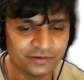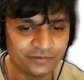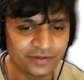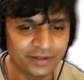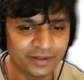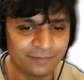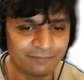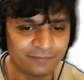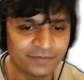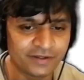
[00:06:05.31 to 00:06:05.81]

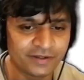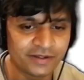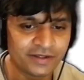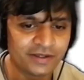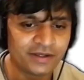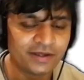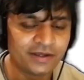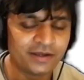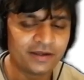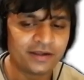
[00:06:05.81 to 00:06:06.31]
Okay.
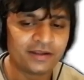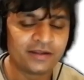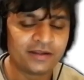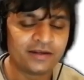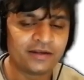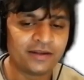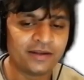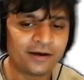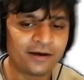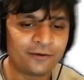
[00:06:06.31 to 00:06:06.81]

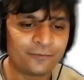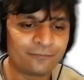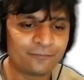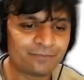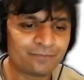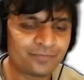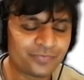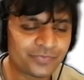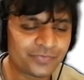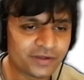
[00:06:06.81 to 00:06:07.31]
Now,
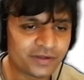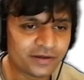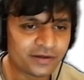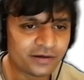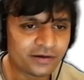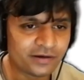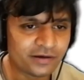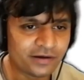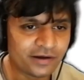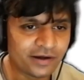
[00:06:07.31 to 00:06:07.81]

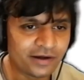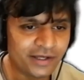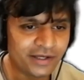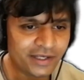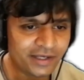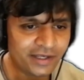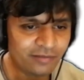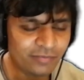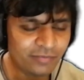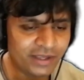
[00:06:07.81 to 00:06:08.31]
I
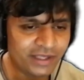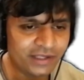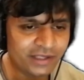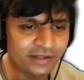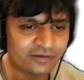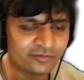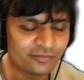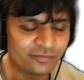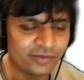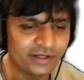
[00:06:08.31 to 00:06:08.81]
can make
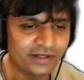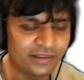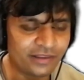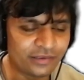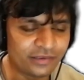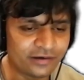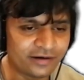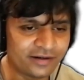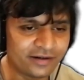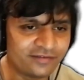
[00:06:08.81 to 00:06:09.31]
as many
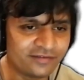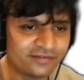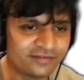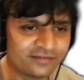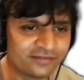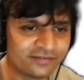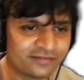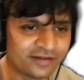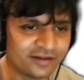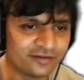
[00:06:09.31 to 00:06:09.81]
threads
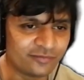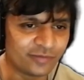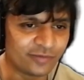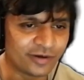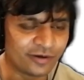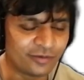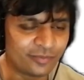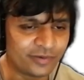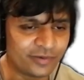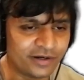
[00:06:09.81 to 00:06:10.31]
as
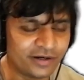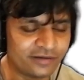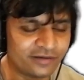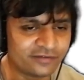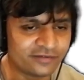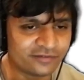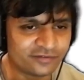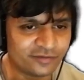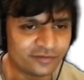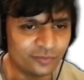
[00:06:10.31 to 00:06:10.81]
my operating
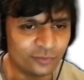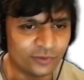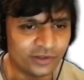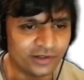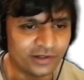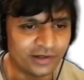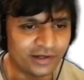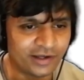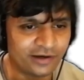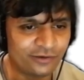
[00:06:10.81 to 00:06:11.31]
system
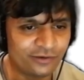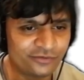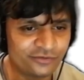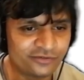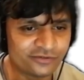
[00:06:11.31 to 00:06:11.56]
will allow.